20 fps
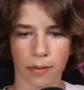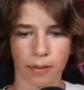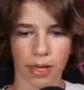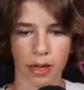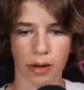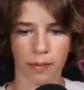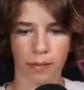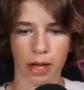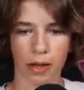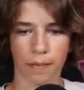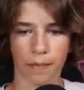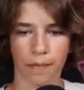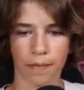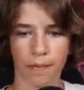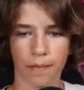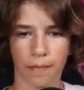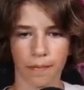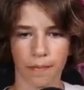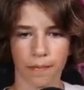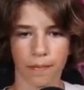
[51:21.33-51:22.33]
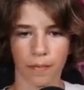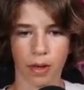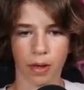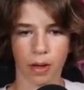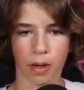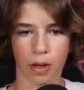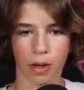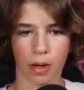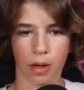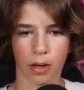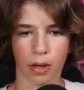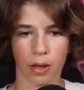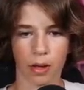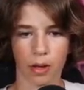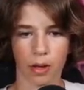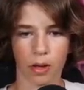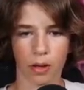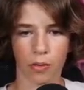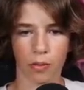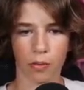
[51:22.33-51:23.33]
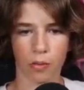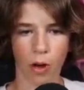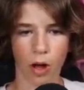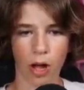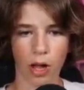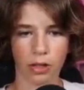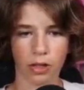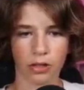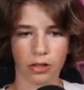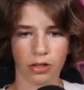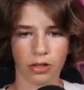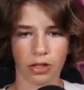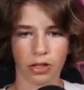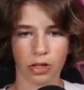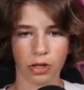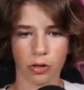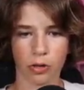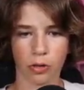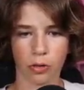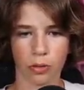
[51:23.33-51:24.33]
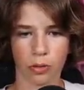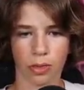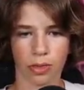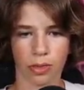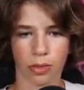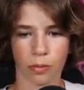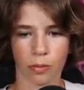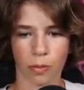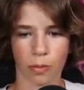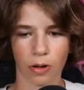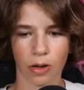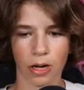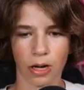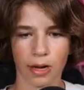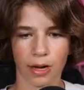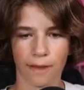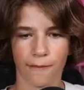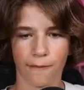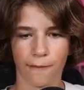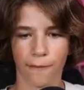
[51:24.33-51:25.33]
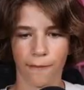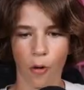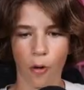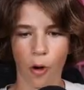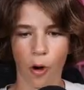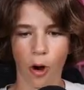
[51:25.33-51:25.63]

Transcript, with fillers: him, get him. One, two, three, four.